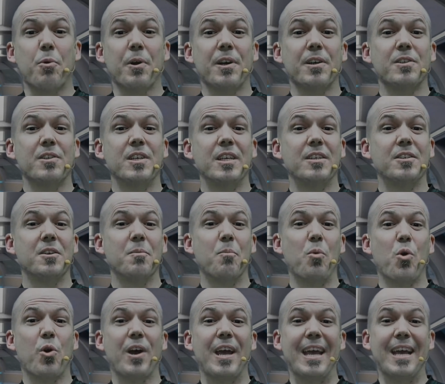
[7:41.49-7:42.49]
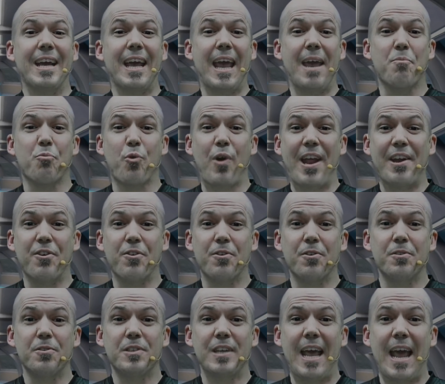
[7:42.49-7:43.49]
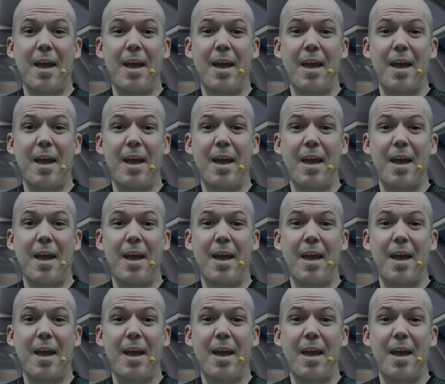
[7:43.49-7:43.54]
we're going to see some more in-game renders,